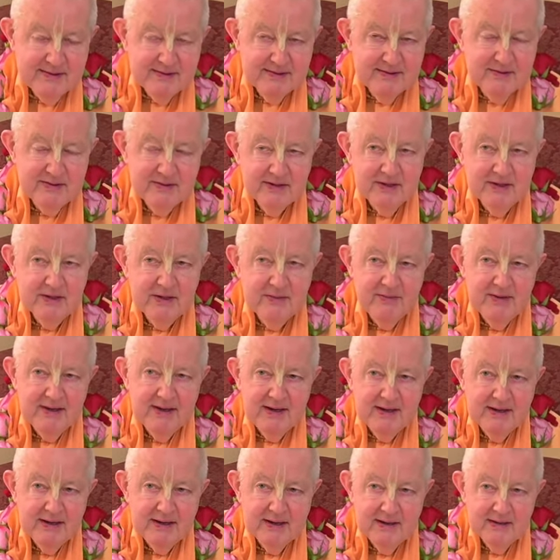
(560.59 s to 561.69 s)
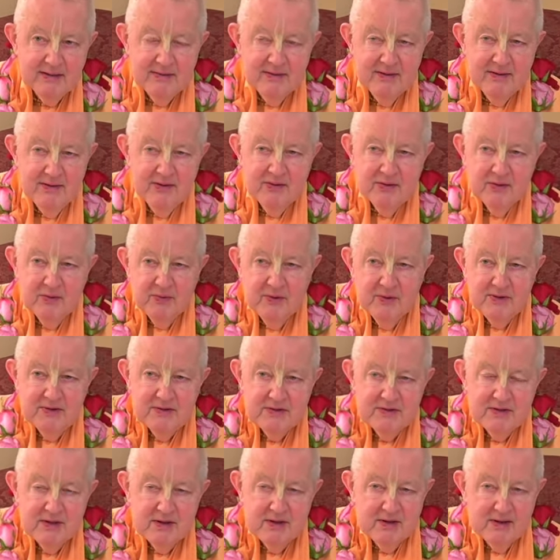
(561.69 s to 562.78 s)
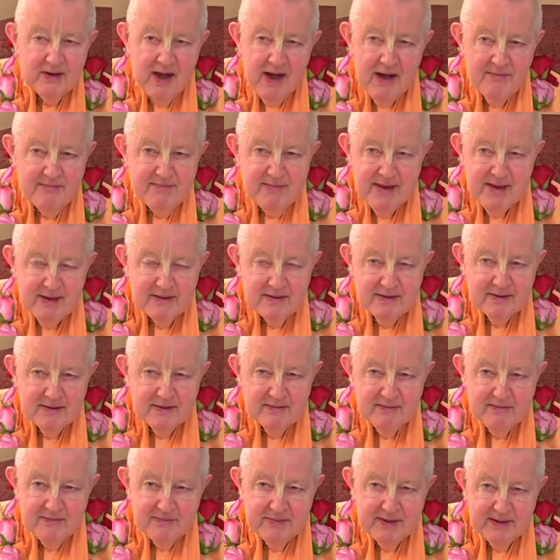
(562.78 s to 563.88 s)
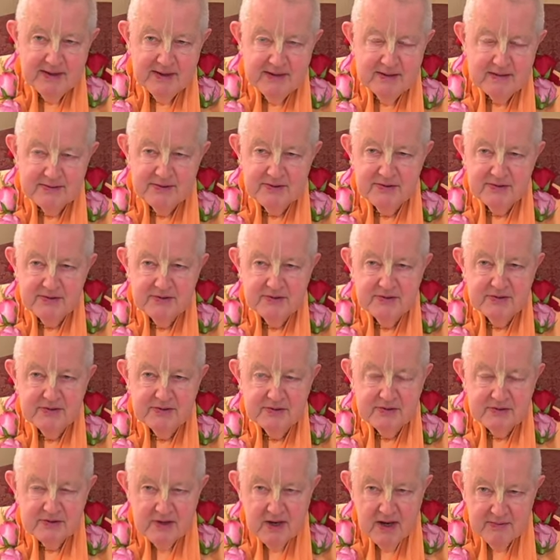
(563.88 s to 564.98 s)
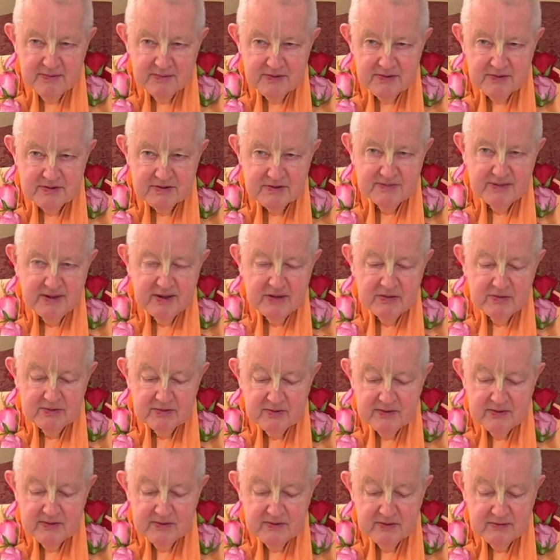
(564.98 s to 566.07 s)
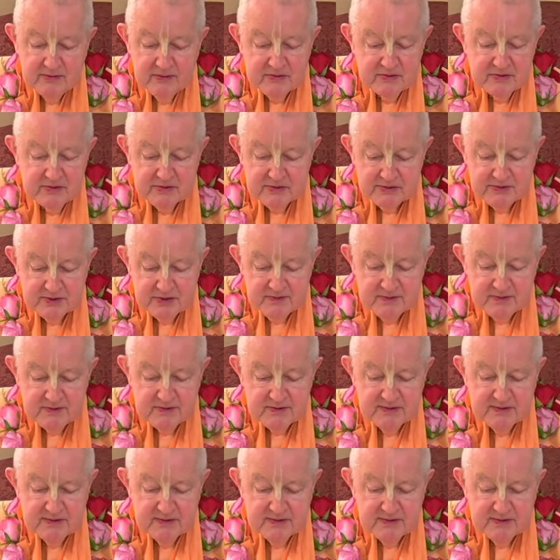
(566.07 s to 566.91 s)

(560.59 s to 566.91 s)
eliminating ones that are not meant, because this chapter is about devotional service,